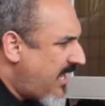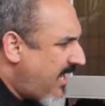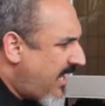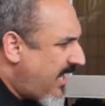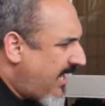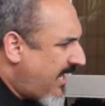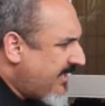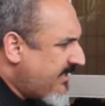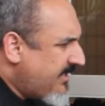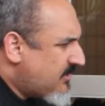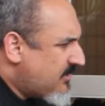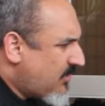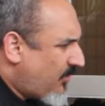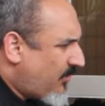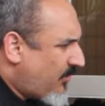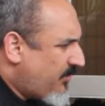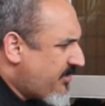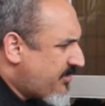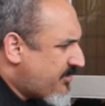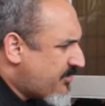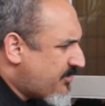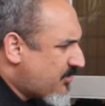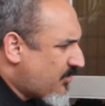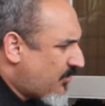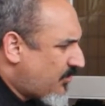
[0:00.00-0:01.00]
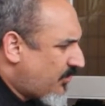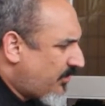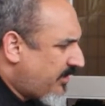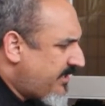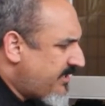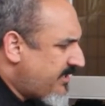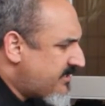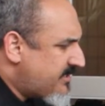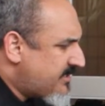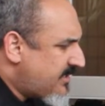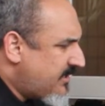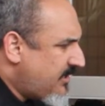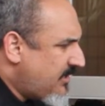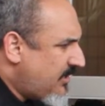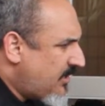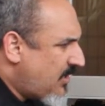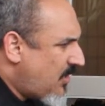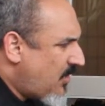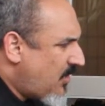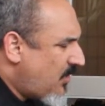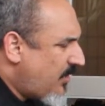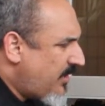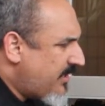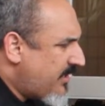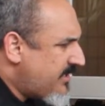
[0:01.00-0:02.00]
And he told this story. He said,
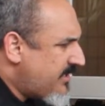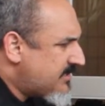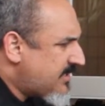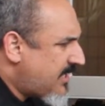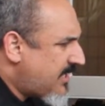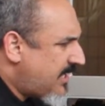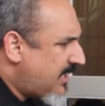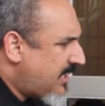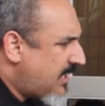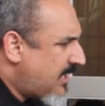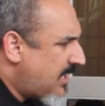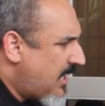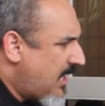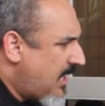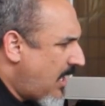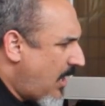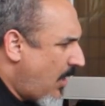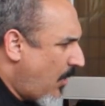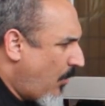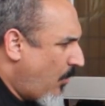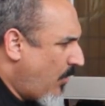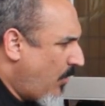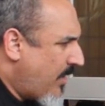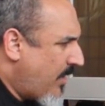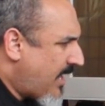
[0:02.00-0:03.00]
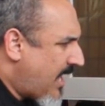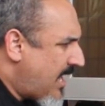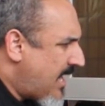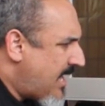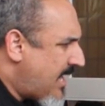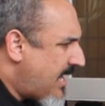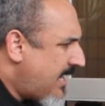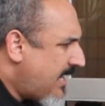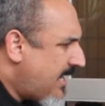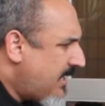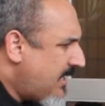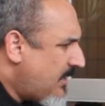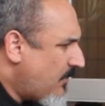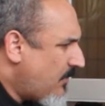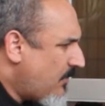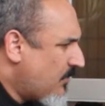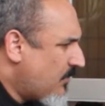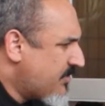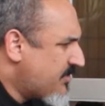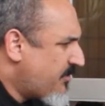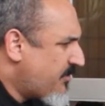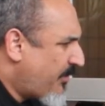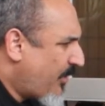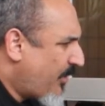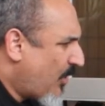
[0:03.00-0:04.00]
he's like, when I
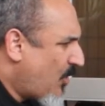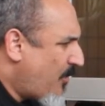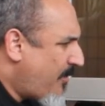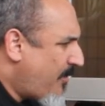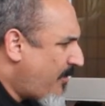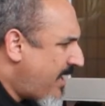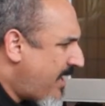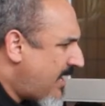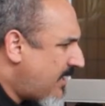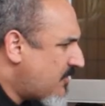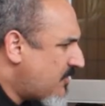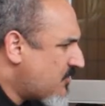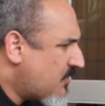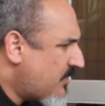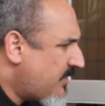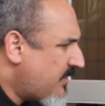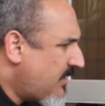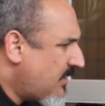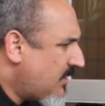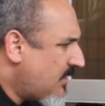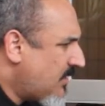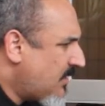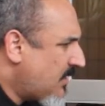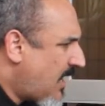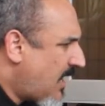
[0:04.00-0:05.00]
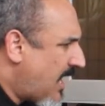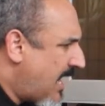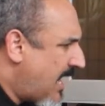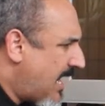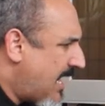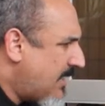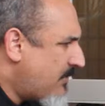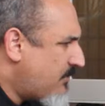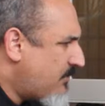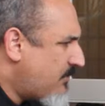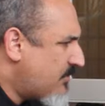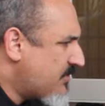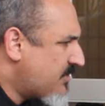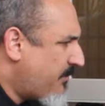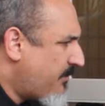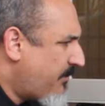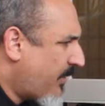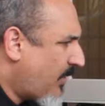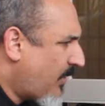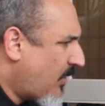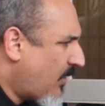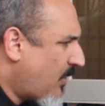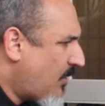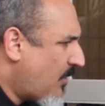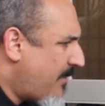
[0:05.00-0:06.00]
was the borough manager here, I was the
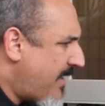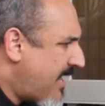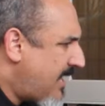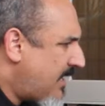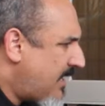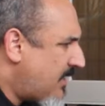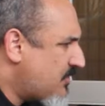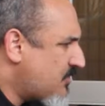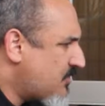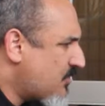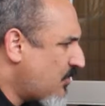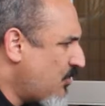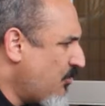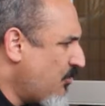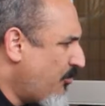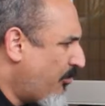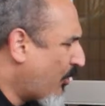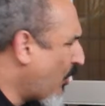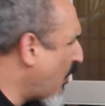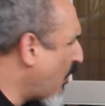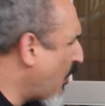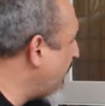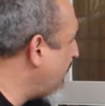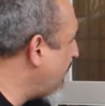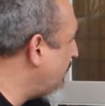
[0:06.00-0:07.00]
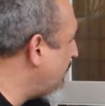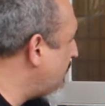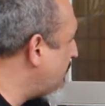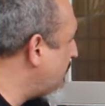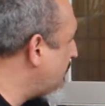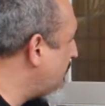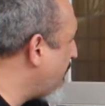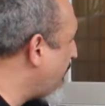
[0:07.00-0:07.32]
borough manager who brought in the